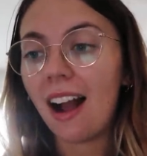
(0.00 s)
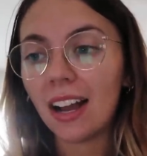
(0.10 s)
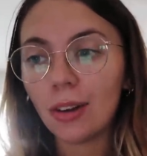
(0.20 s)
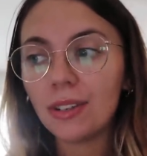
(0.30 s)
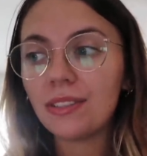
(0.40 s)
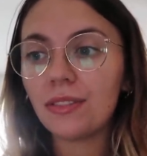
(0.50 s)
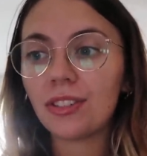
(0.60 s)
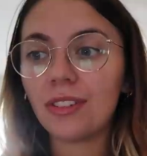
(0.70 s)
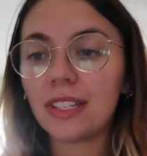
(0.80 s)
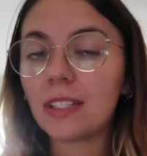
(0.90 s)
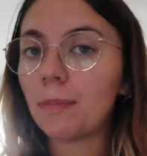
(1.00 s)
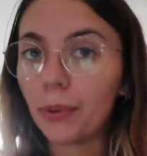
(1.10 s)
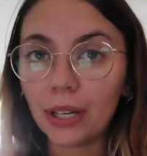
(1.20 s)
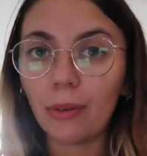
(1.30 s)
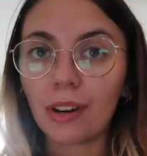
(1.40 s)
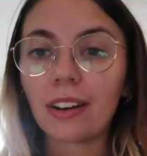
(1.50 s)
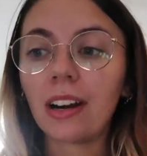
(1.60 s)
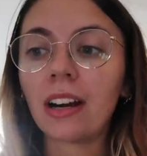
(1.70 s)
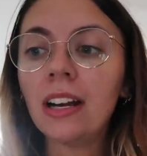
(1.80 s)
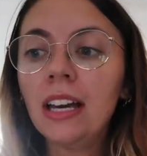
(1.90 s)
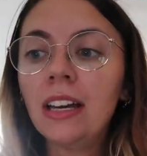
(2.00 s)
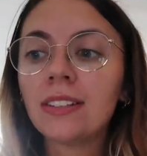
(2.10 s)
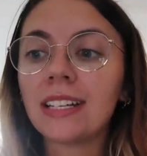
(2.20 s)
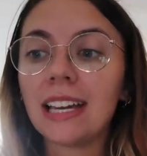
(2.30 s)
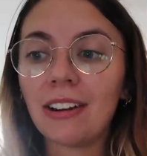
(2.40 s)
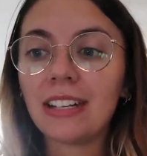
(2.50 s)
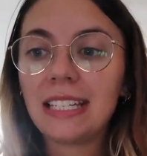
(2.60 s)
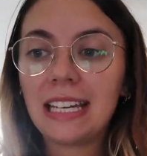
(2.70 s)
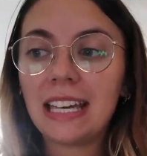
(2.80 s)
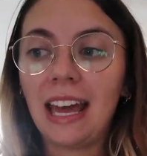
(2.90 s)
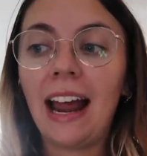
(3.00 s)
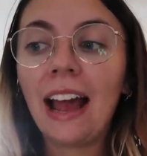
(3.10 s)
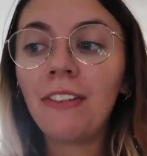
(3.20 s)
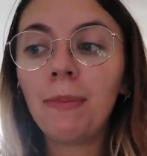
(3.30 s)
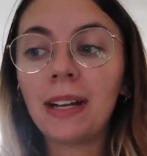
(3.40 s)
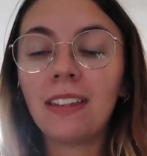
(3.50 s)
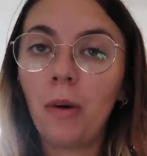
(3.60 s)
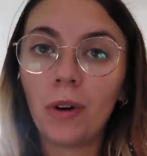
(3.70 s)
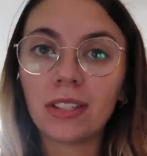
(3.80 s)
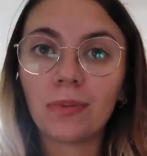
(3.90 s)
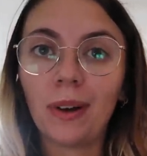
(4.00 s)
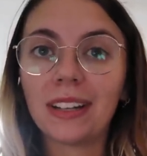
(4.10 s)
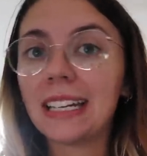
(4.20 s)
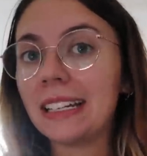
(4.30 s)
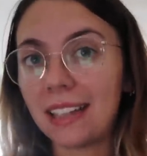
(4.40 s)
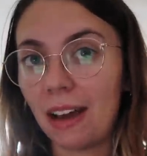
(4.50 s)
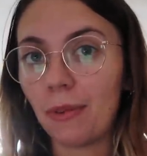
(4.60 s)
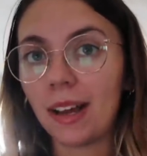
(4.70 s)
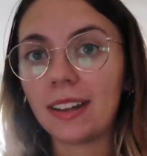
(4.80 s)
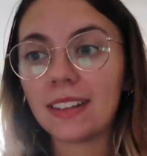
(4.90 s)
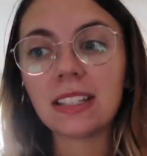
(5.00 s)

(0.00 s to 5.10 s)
I always do shirts as a pre-order to guarantee that everybody that wants one can get one.